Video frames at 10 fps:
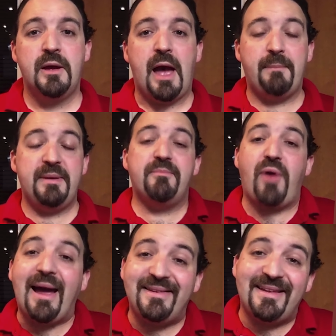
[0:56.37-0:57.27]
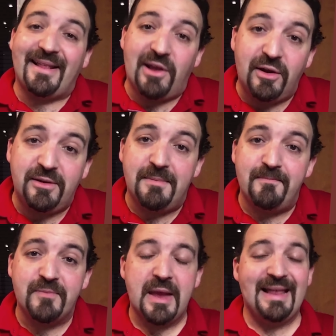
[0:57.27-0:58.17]
I've been writing a lot,
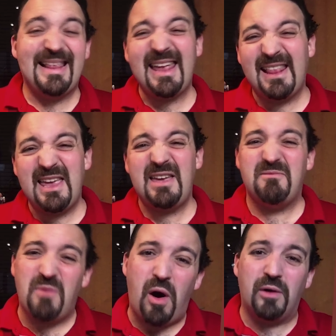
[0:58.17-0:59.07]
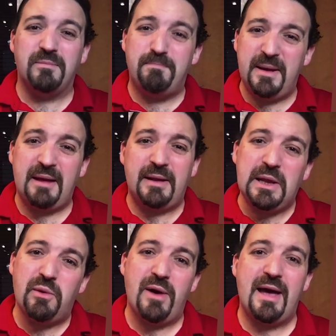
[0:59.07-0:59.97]
lately on
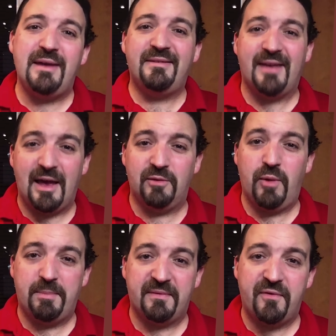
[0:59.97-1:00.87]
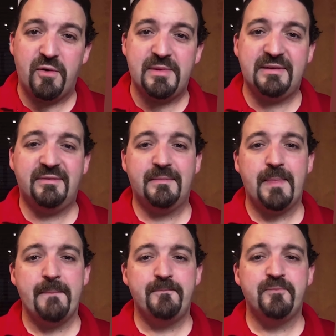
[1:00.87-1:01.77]
PWAs and web performance.
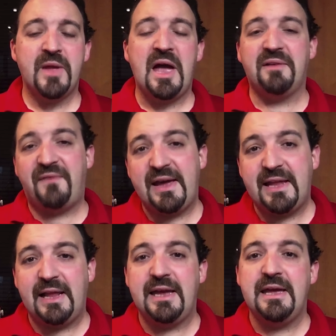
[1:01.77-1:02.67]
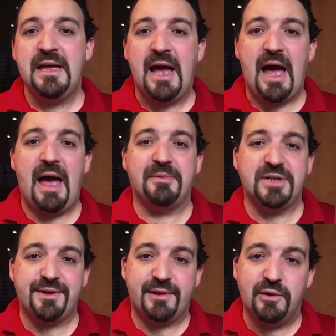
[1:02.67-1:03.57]
And finally, I have
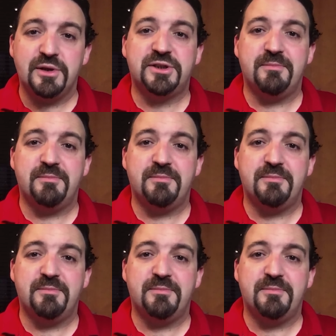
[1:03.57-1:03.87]
just launched